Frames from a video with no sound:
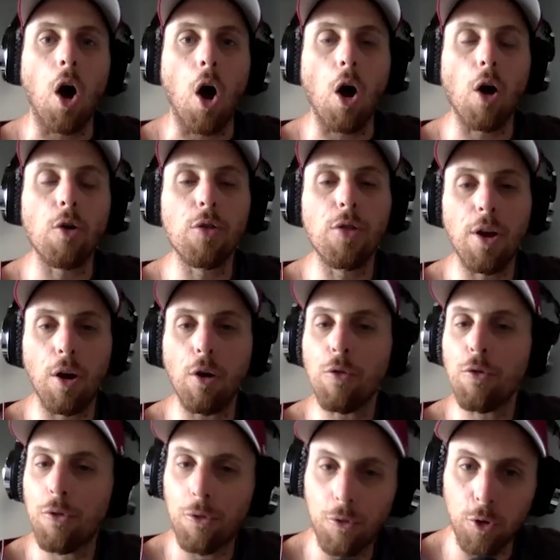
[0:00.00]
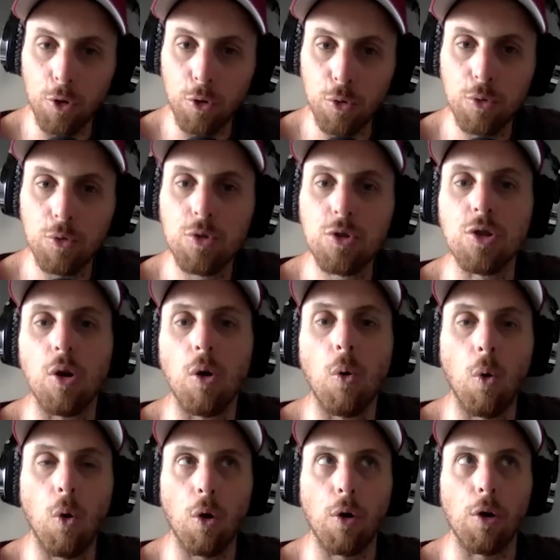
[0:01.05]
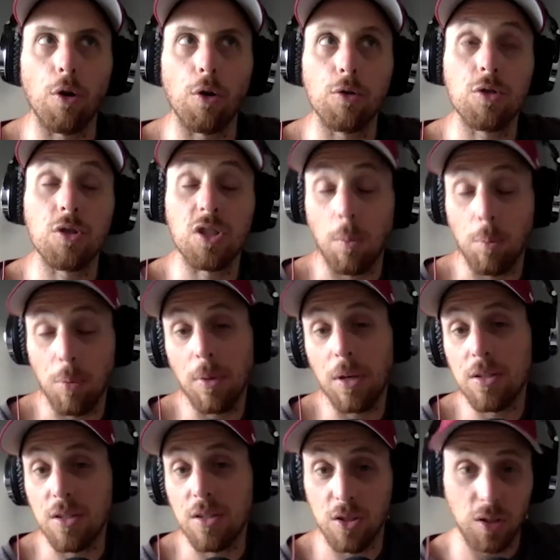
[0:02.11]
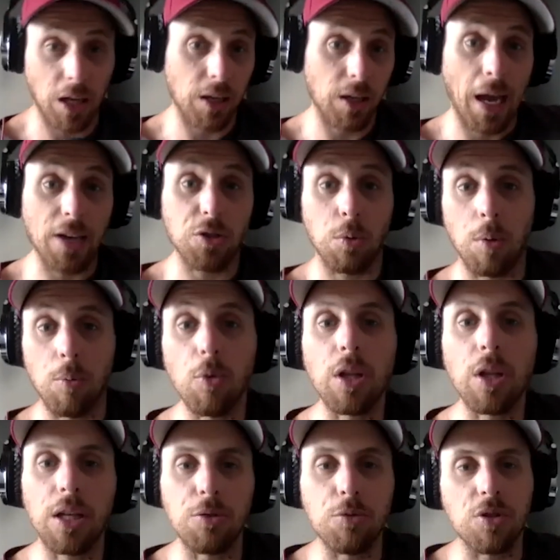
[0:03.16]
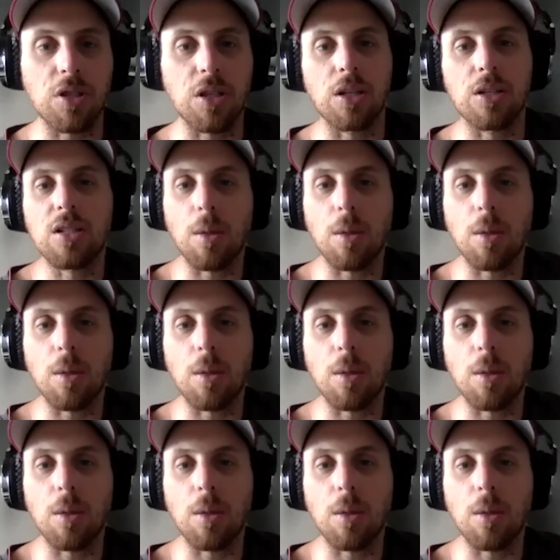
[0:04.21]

Are there foods or supplements, is like actually what I'm really interested in,